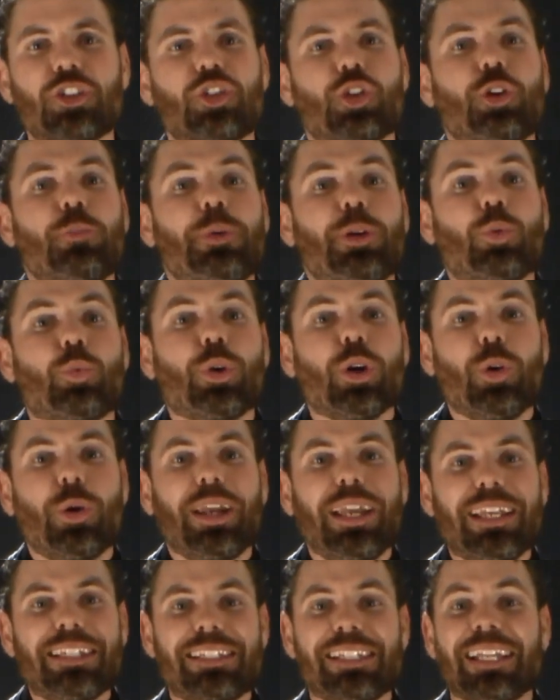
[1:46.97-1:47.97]
So it'd be real
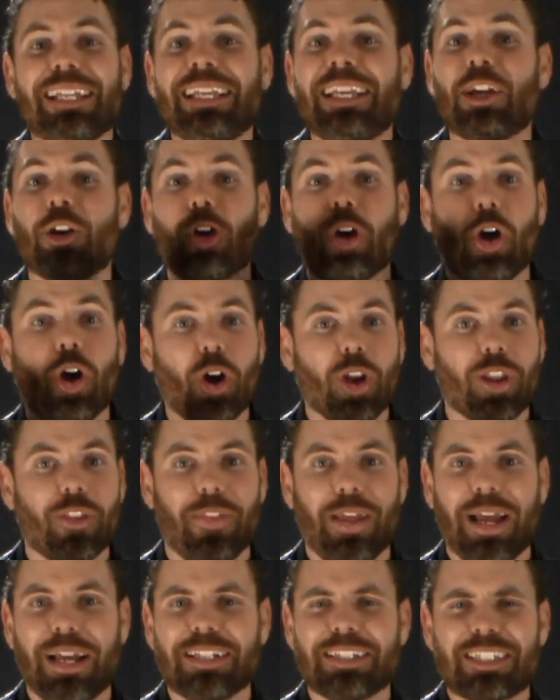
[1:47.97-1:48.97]
easy to hear all
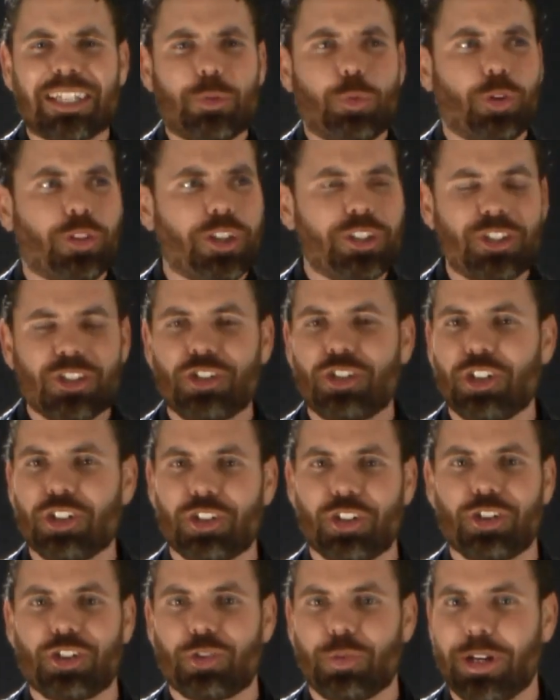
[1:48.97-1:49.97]
of that and say, well, this is
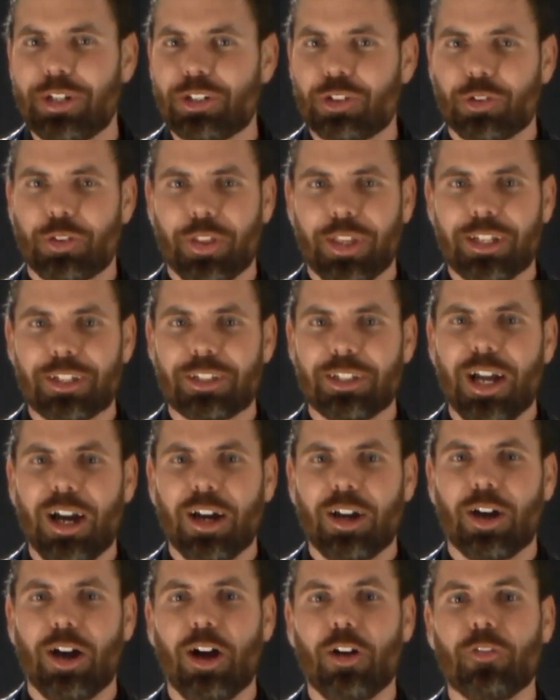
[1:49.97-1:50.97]
just a Stranger Things
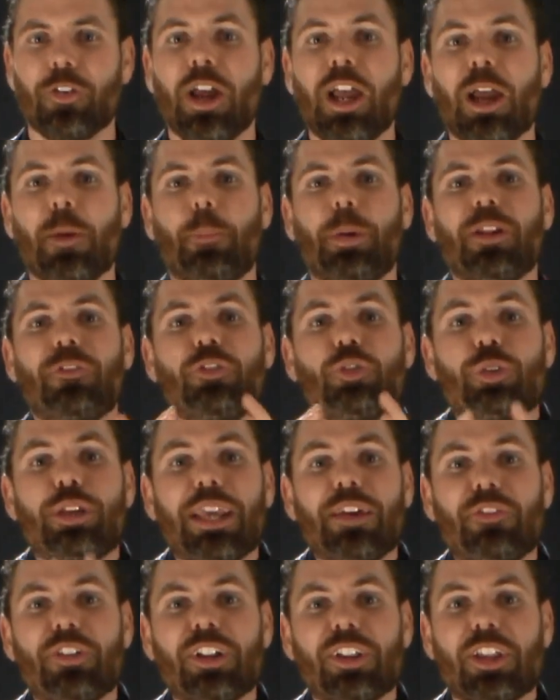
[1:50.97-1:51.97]
knockoff. But if you
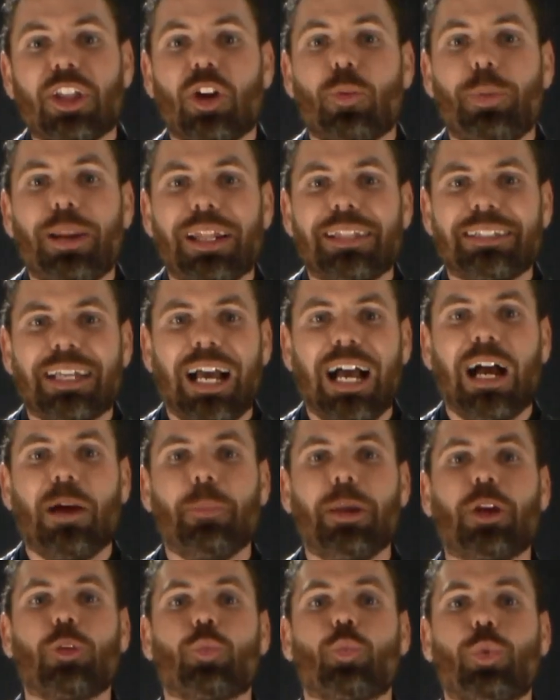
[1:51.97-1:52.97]
give it a little bit of
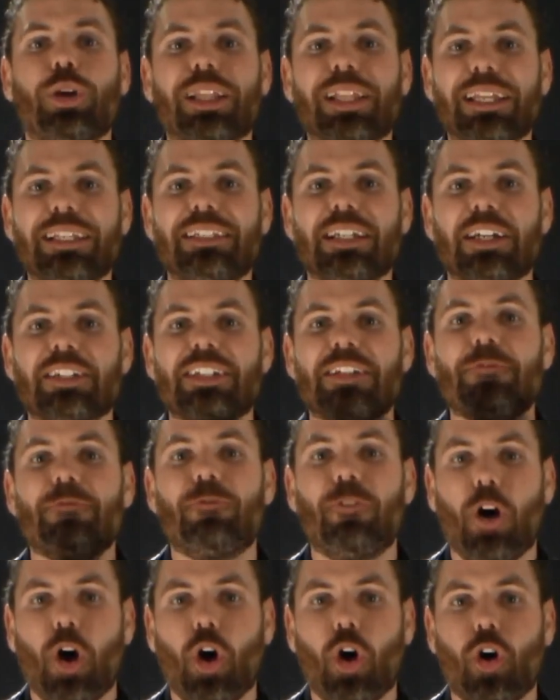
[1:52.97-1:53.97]
time, it really does
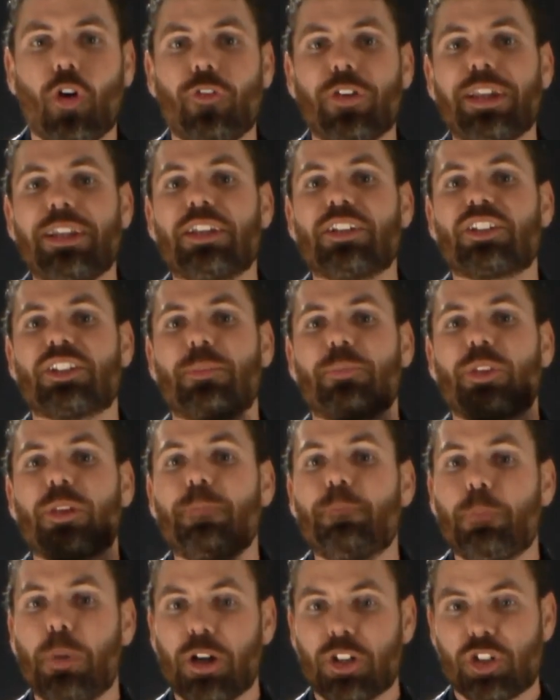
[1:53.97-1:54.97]
evolve into
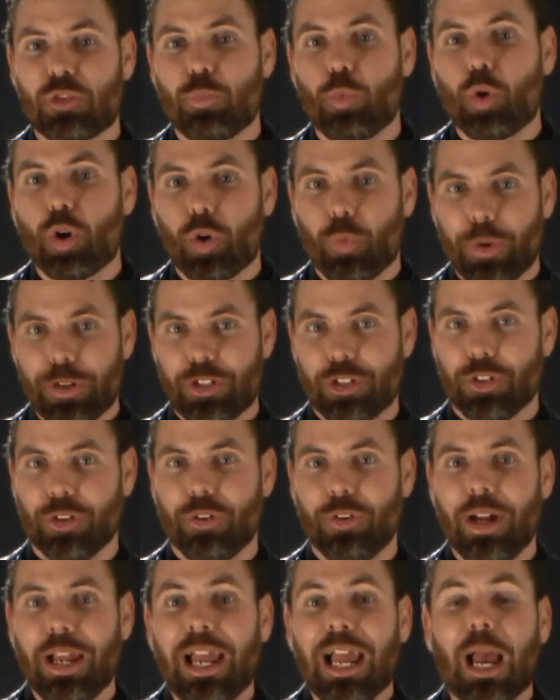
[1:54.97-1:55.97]
something much more
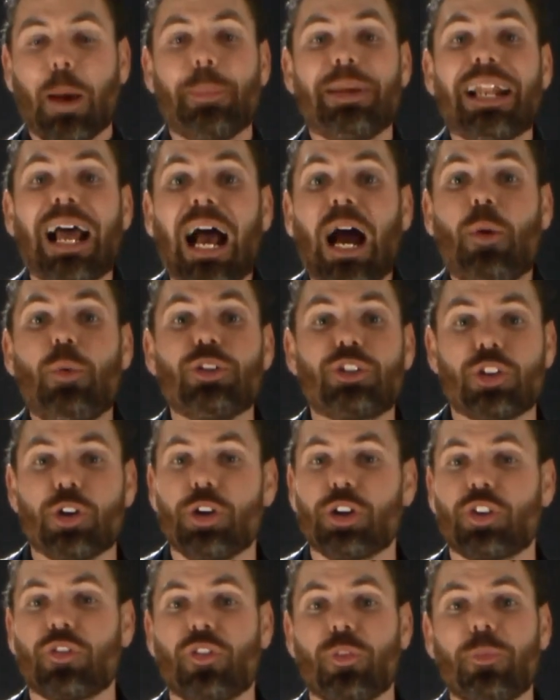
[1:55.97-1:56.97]
original. I mean, I was
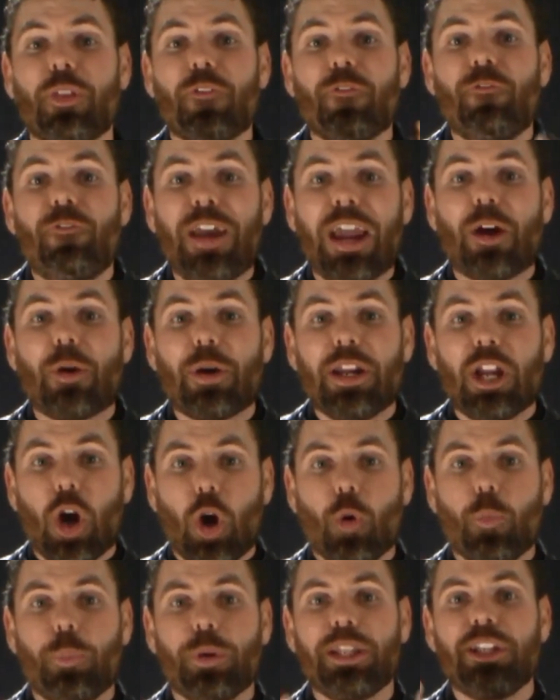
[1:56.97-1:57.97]
hooked from the very
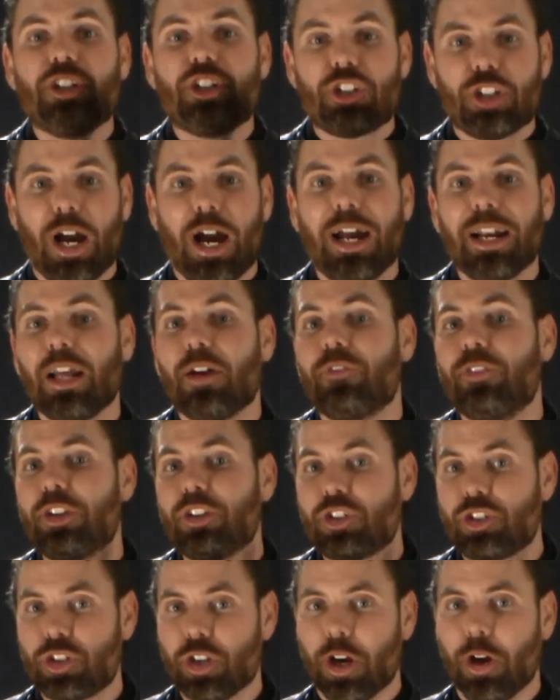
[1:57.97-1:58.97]
opening shot of
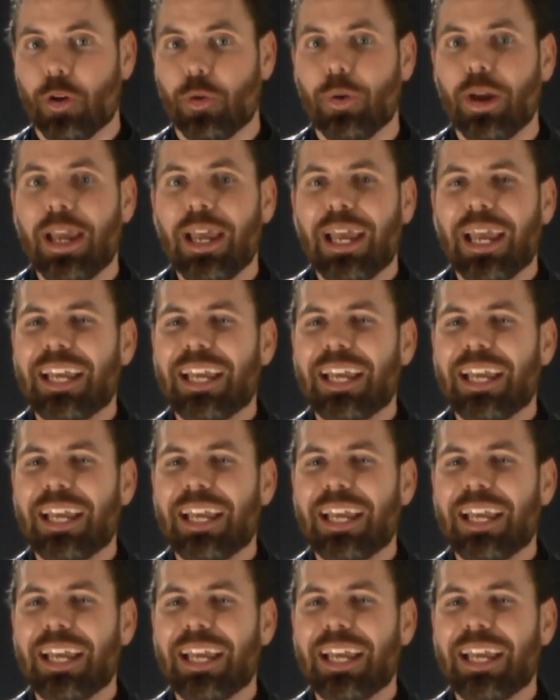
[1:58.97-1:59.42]
this show.